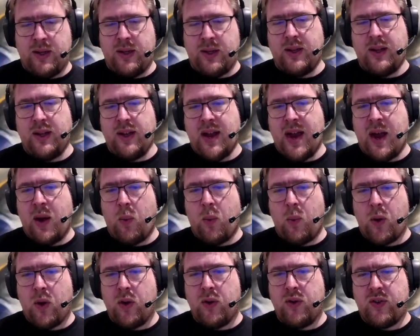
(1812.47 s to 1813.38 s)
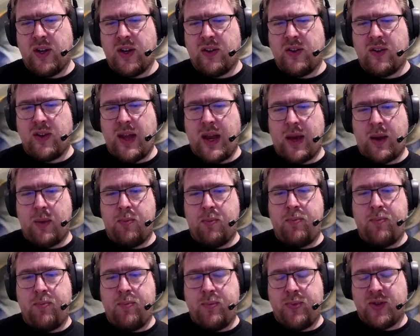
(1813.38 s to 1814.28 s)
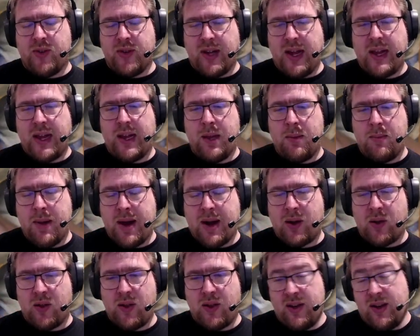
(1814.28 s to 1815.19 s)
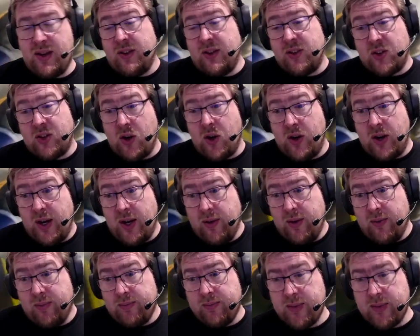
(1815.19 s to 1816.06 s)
At worst, it's like slightly better than discarding.